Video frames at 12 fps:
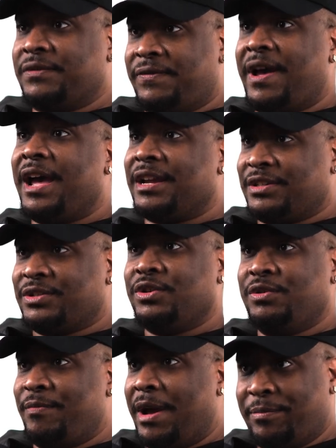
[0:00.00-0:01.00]
that's a fact. So
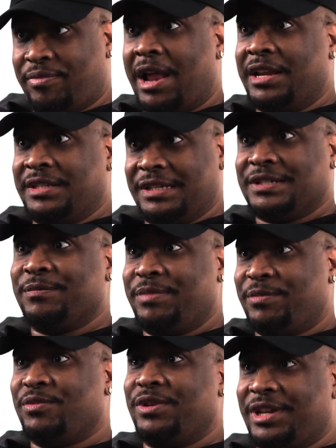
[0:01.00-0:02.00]
you might probably see some
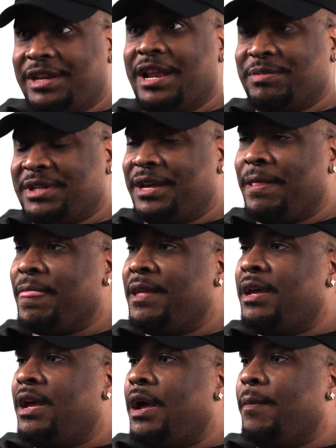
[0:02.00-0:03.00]
people, okay. You know what I'm saying?
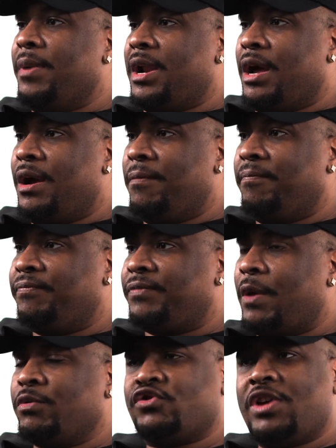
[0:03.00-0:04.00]
But
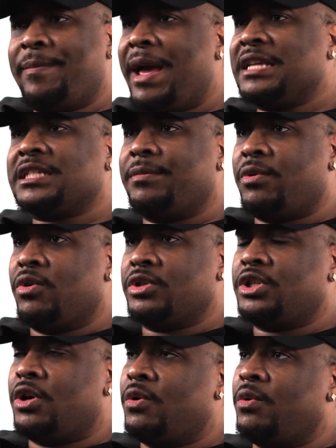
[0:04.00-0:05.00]
it was straight basketball.
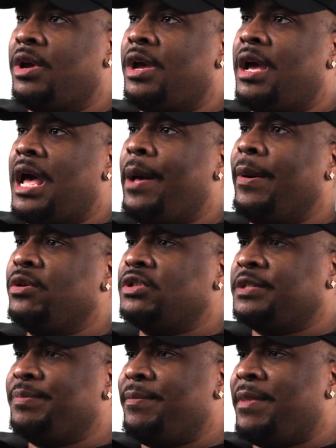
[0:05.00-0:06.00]
So how I used
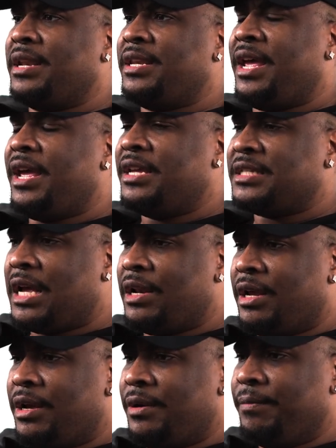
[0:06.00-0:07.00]
to spend my days,
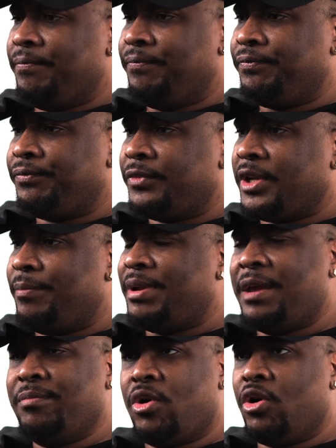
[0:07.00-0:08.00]
I'll
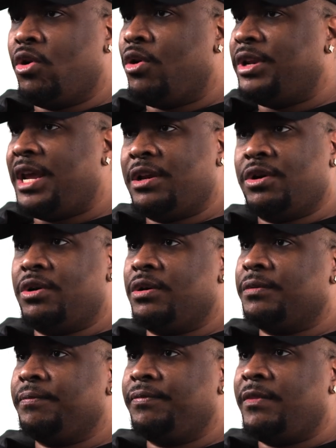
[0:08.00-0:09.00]
play ball all day
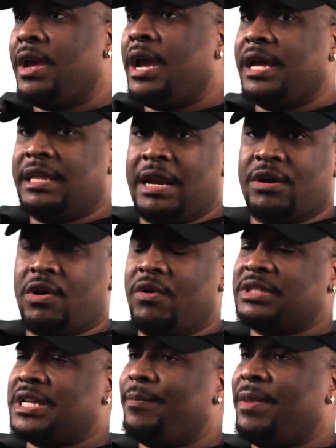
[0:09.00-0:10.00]
long, and then I'll go
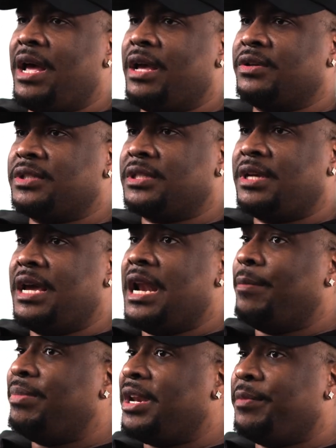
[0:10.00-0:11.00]
inside my house,
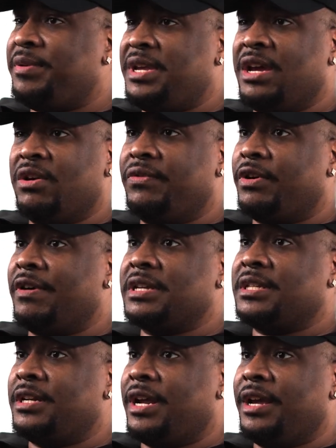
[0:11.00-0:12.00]
and I'll play the piano for the
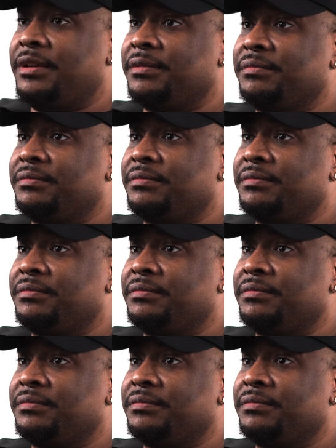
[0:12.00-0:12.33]
rest of the night.